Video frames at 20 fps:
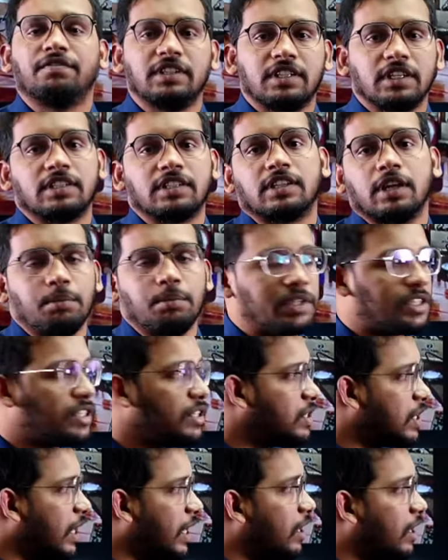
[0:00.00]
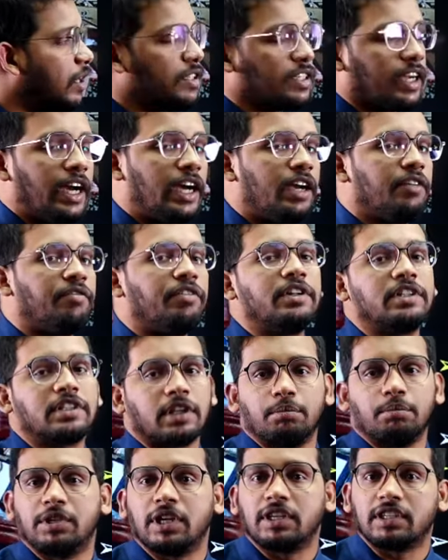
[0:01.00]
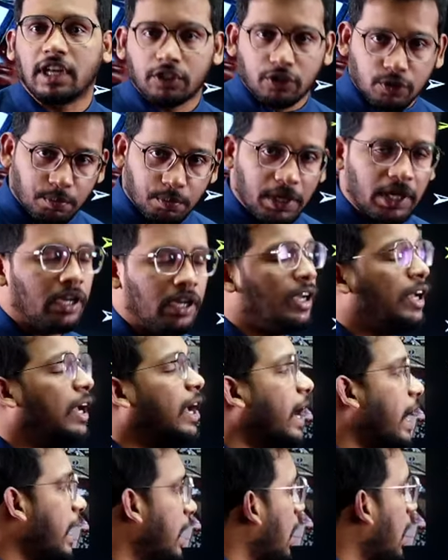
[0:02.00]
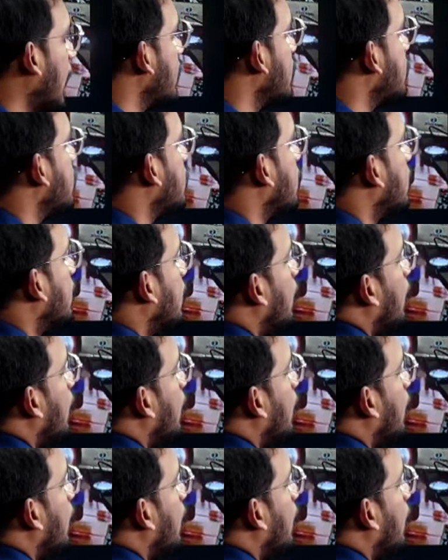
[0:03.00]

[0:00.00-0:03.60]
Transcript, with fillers: physics, chemistry, scientific subjects has to be enhanced.